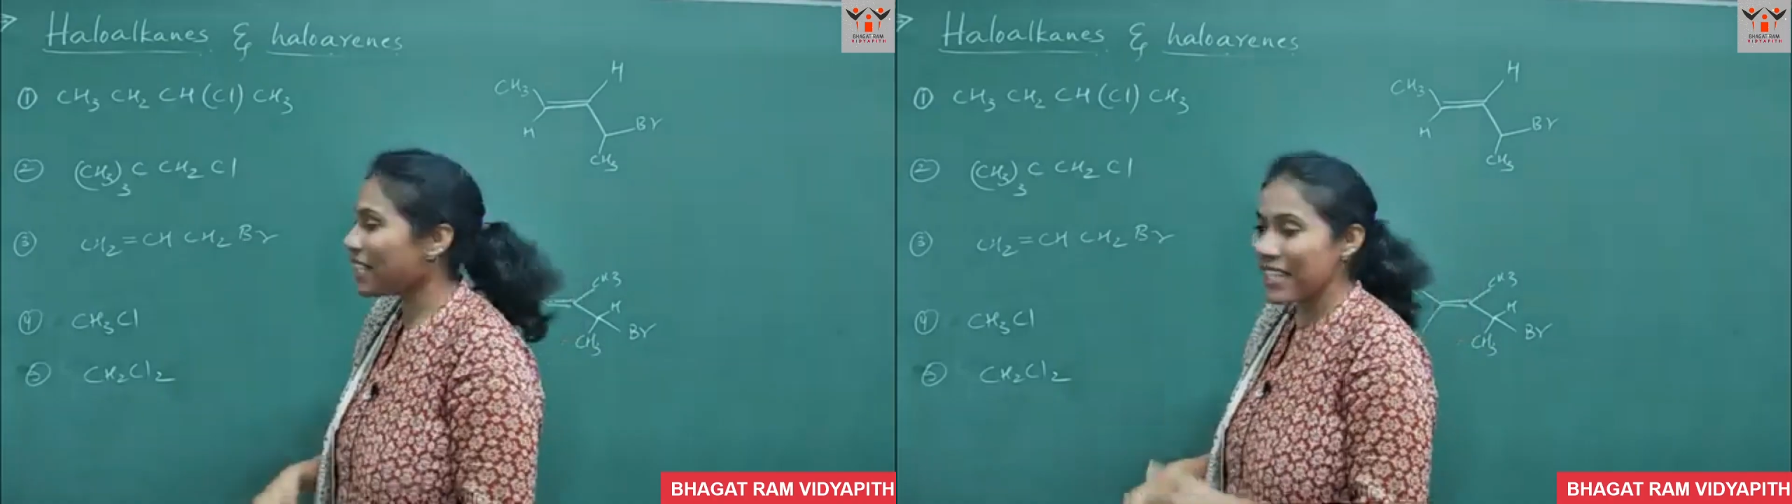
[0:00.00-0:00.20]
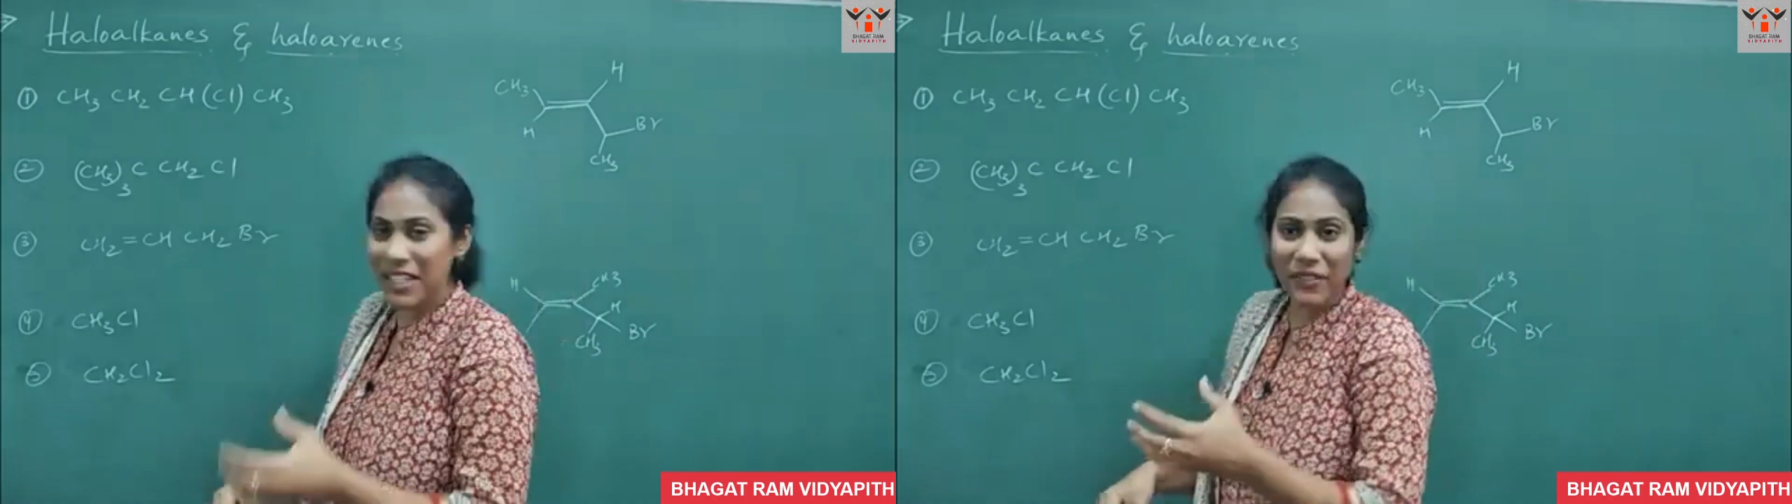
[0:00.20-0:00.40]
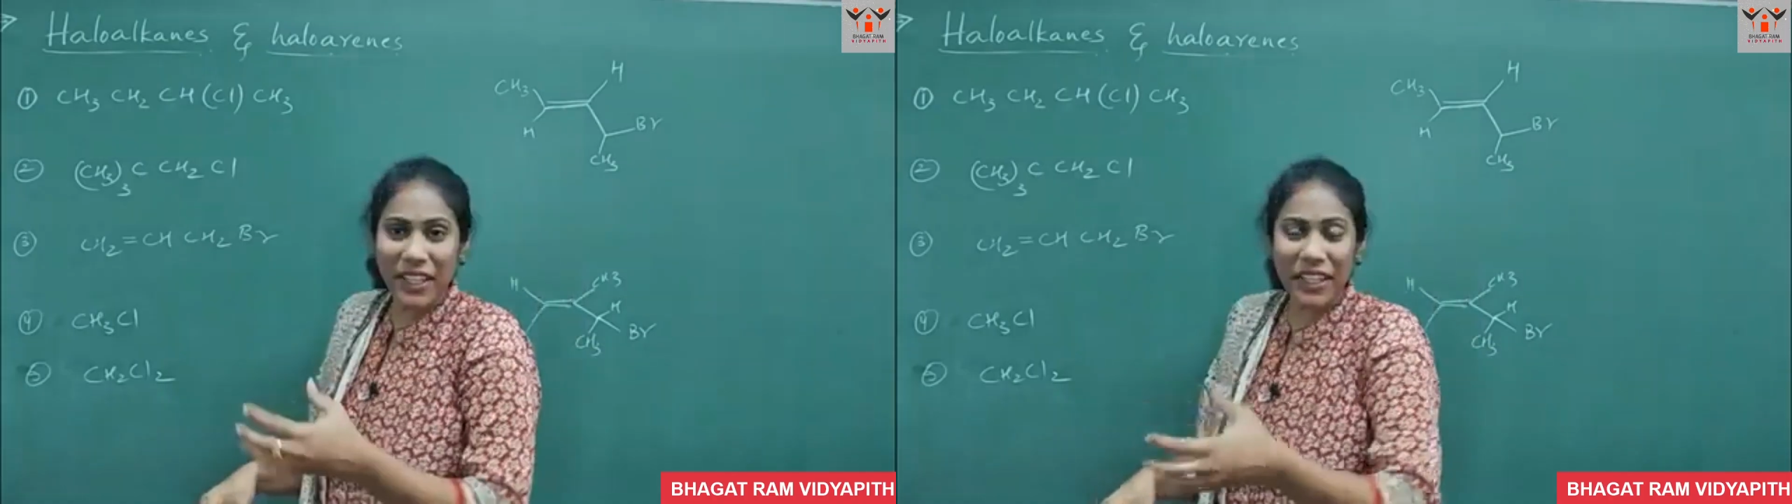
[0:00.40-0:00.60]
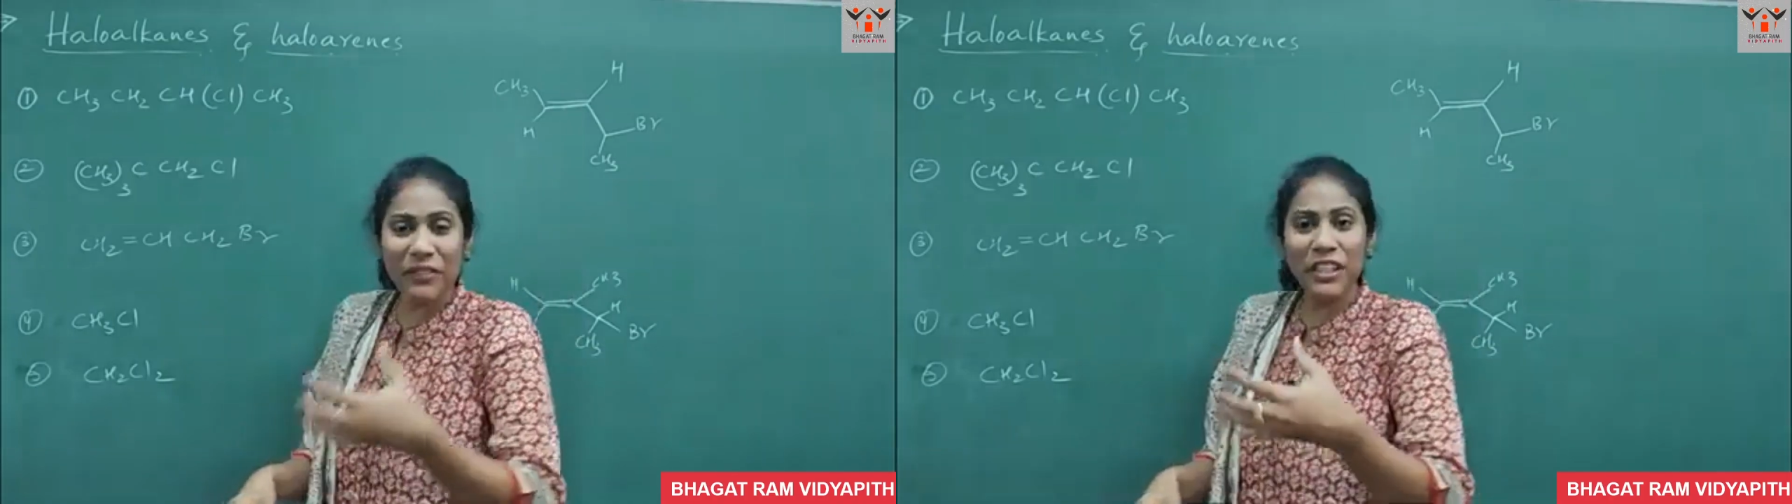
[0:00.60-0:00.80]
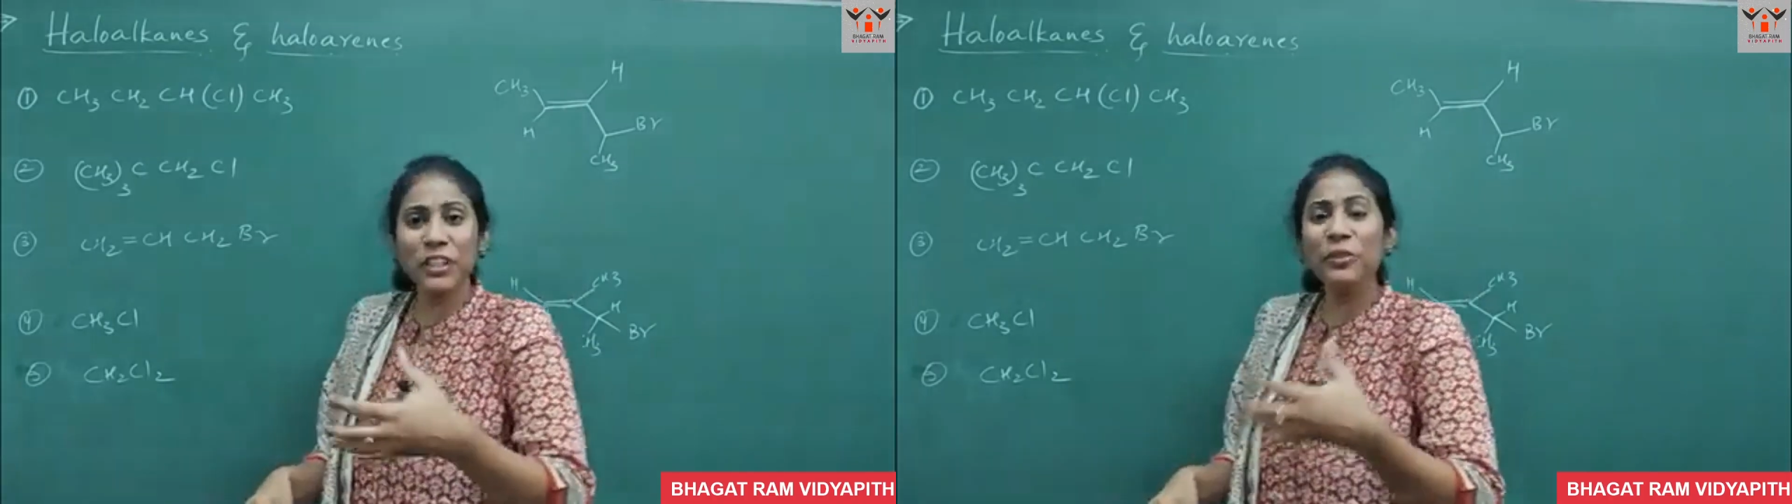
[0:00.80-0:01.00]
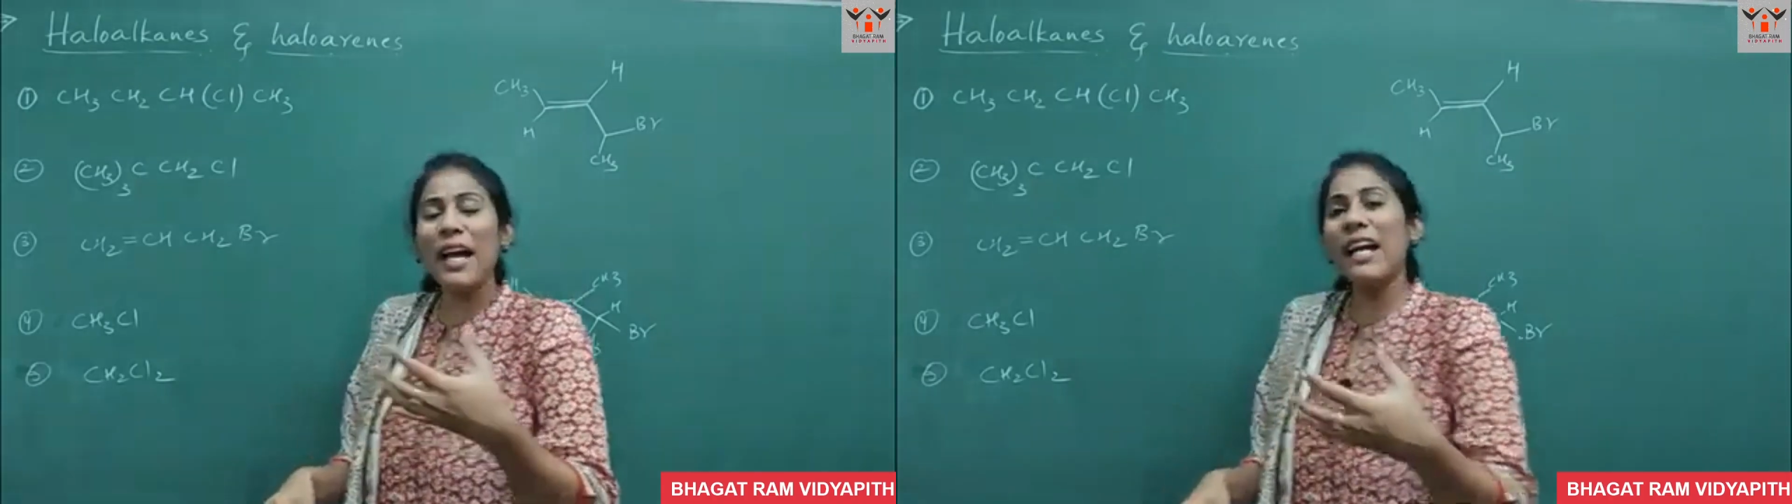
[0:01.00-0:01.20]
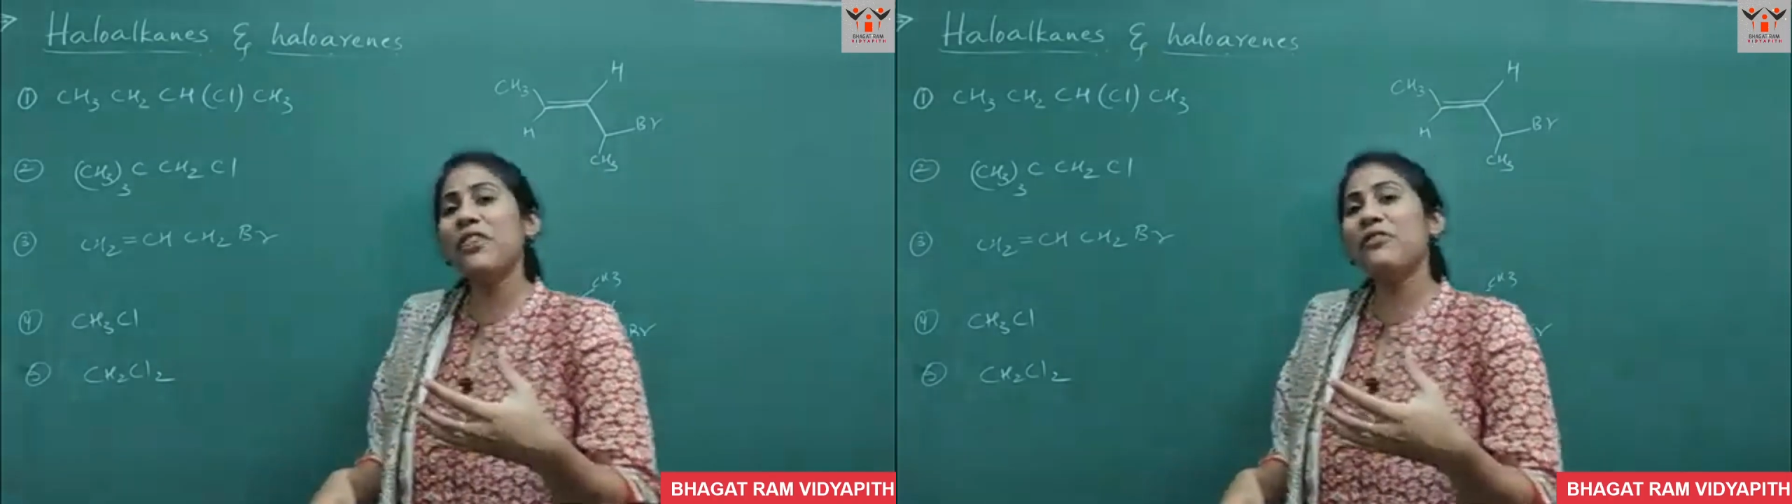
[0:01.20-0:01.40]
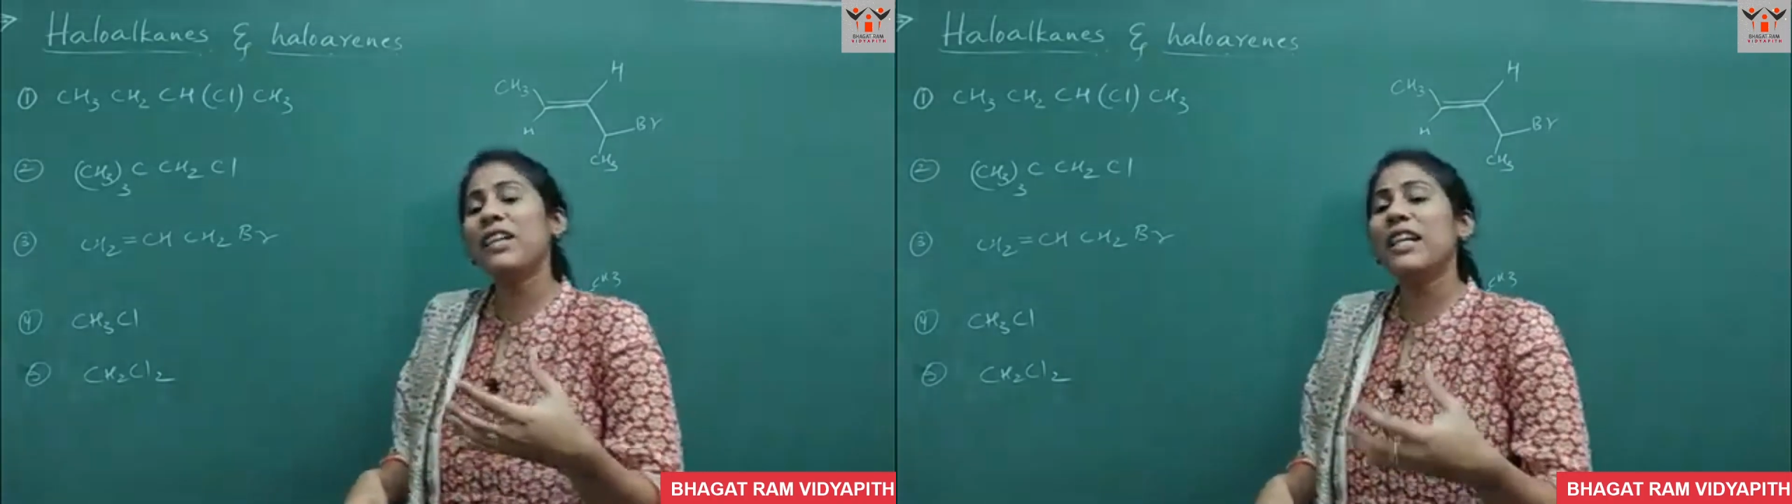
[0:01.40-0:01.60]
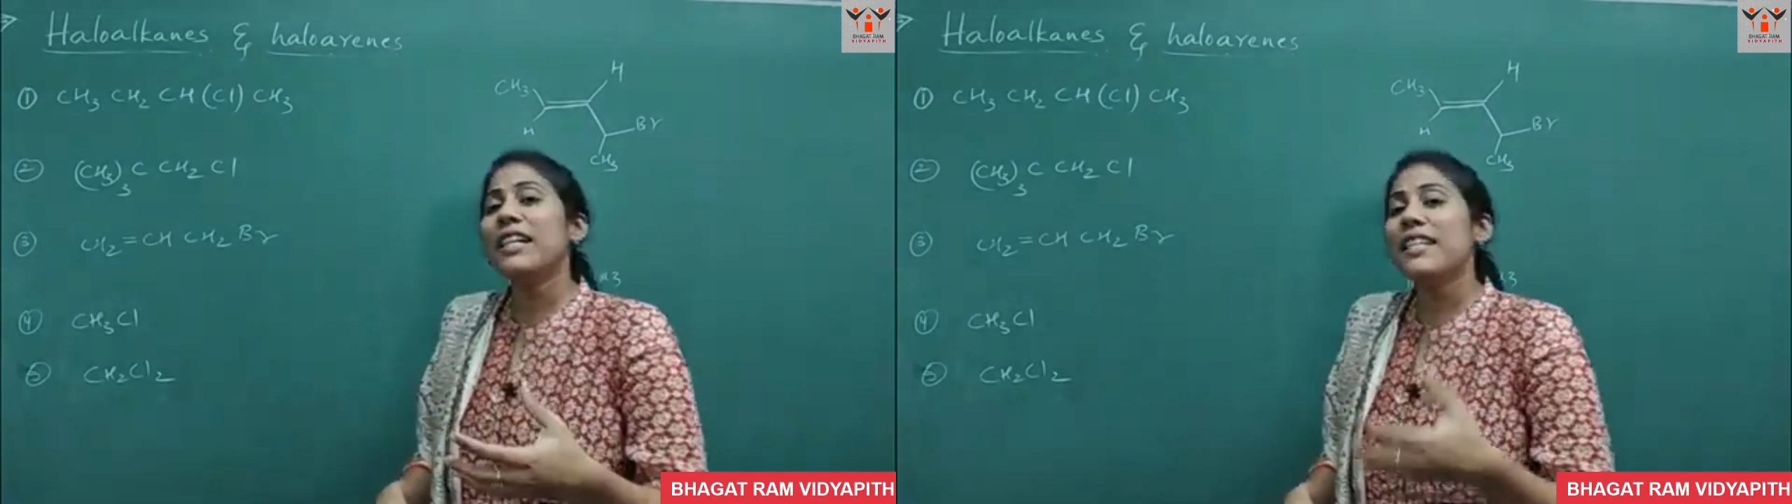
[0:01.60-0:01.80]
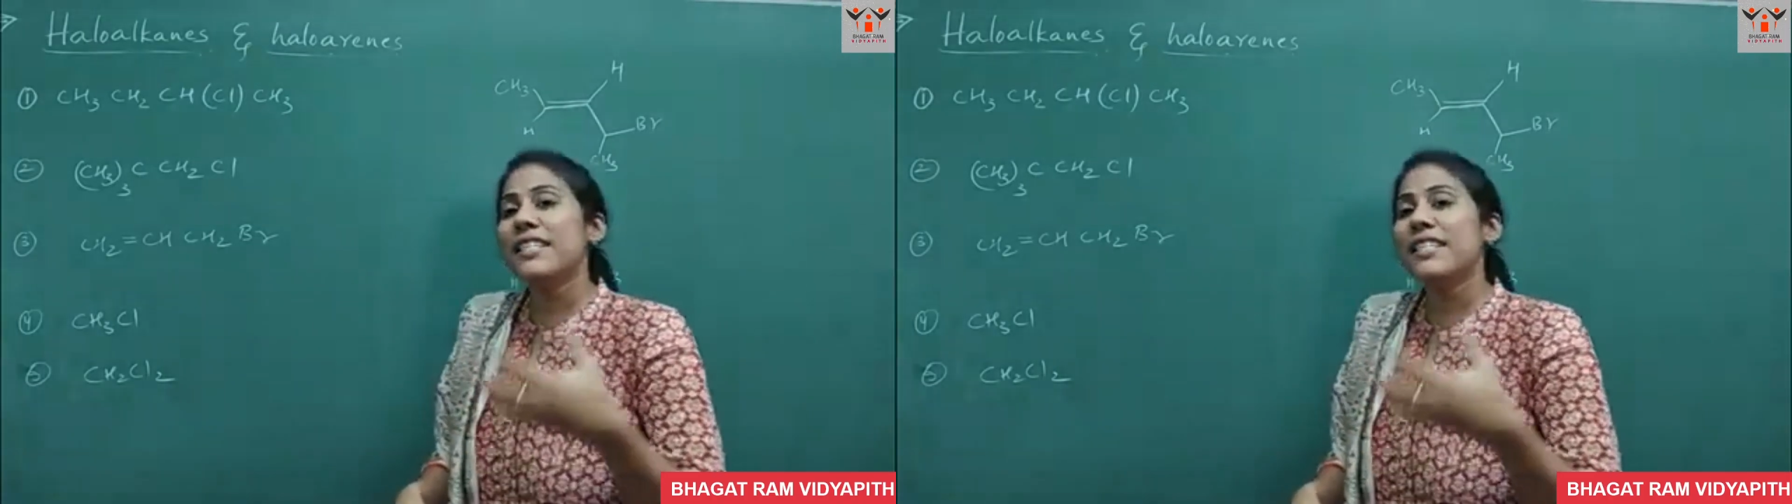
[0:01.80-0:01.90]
See, whenever you have